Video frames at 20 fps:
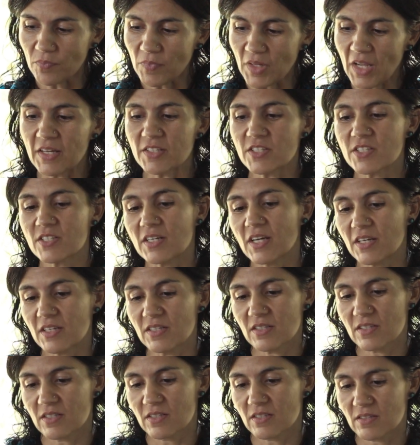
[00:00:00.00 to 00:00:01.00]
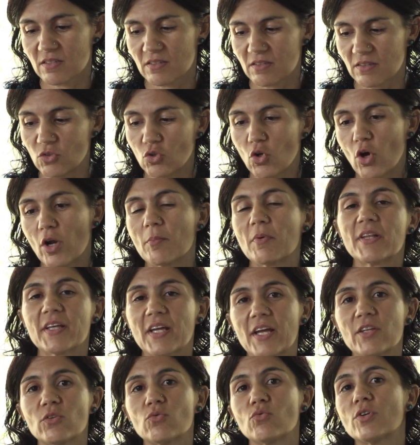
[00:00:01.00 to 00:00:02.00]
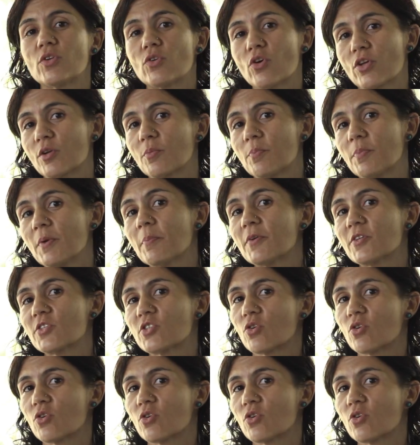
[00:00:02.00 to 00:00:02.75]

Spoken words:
as normally I do with other people.